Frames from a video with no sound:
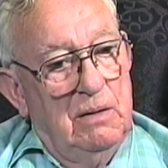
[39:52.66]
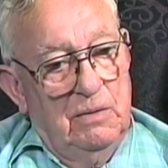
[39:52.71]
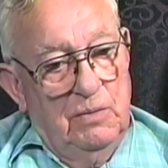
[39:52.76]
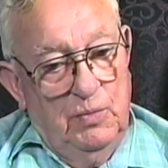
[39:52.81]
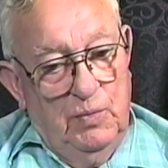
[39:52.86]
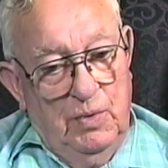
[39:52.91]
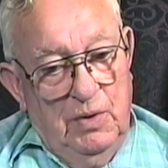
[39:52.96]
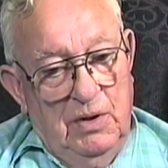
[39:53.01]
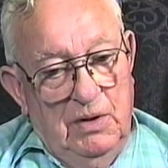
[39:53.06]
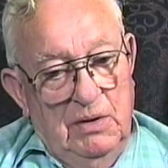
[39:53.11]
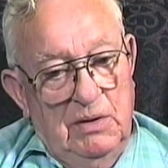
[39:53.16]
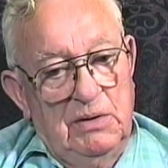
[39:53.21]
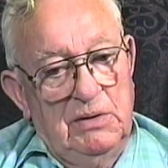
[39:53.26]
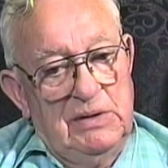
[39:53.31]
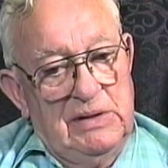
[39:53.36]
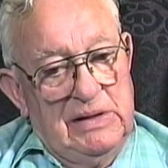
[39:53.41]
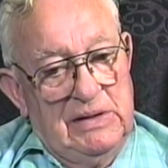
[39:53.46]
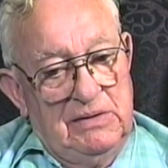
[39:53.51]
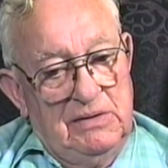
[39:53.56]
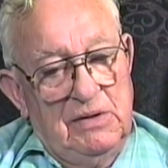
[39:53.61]
Well,
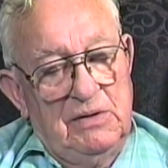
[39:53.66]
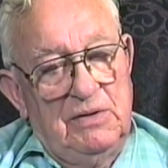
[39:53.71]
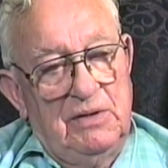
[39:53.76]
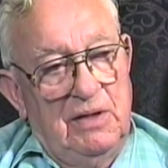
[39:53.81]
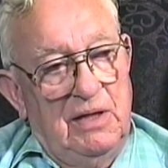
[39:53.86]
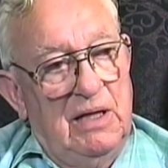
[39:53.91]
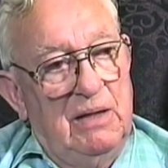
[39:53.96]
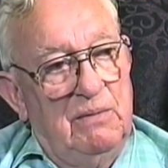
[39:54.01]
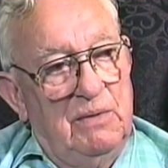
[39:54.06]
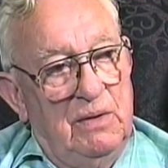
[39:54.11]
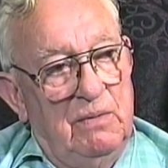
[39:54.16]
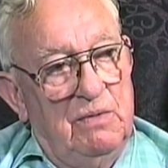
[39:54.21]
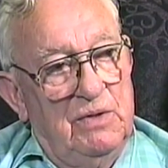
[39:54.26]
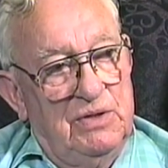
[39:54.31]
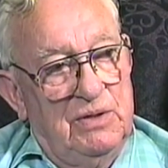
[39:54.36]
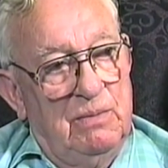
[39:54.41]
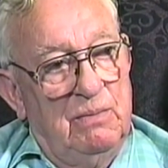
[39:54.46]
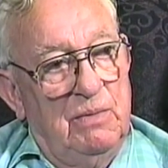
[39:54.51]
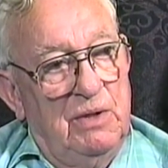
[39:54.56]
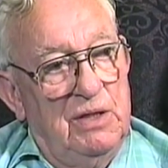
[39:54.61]
at the time, it was
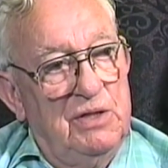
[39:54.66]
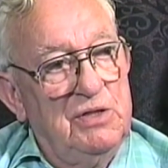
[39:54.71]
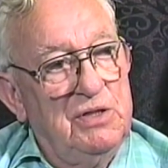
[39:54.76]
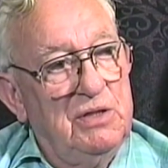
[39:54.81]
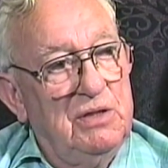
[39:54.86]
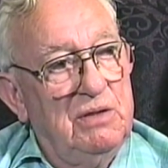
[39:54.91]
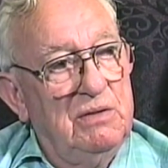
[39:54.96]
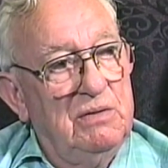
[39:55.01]
a must.